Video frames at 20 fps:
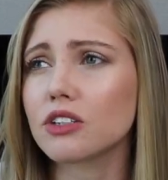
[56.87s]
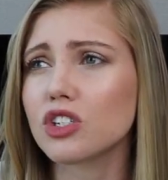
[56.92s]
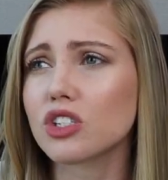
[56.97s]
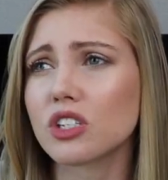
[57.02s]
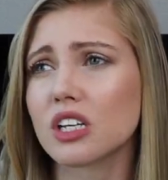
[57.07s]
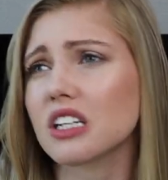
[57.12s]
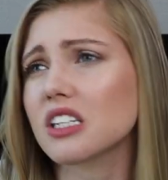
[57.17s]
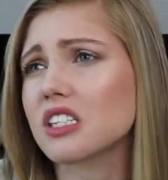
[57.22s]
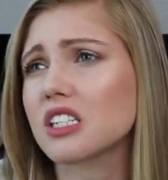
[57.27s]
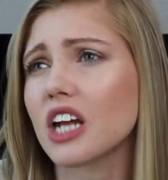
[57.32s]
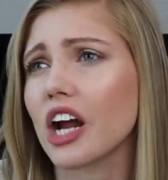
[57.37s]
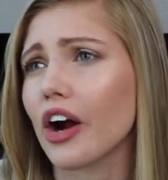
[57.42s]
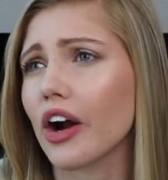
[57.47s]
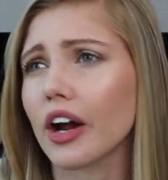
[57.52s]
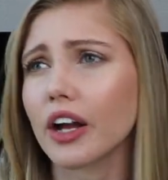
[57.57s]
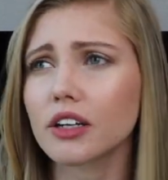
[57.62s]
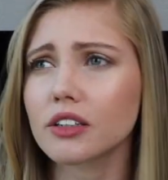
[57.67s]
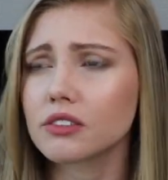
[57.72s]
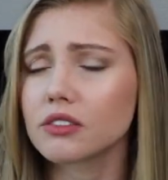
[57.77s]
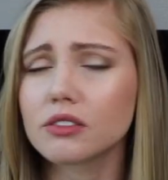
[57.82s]
just like
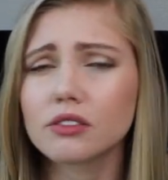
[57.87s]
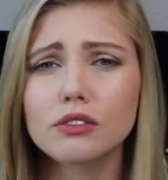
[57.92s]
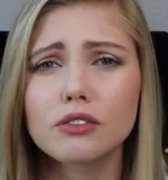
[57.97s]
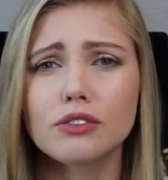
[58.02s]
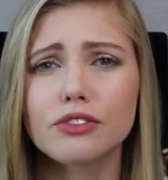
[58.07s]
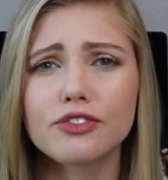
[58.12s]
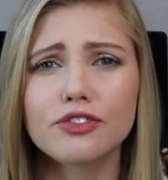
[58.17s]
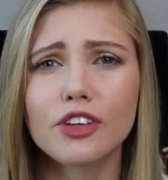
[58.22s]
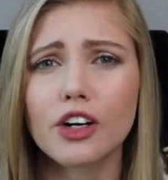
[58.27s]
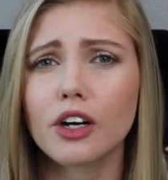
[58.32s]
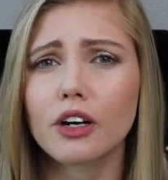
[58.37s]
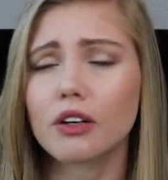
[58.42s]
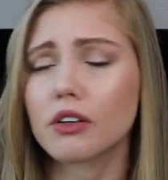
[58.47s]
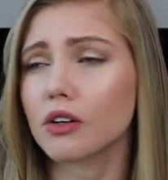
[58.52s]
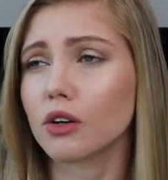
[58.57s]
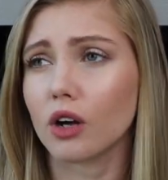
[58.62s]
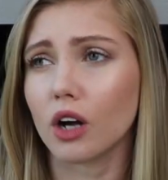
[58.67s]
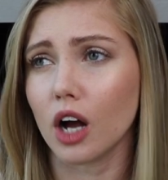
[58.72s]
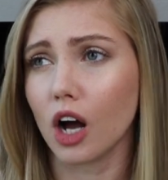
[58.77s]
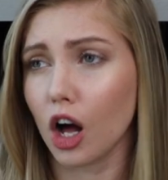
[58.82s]
staring
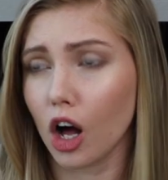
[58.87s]
for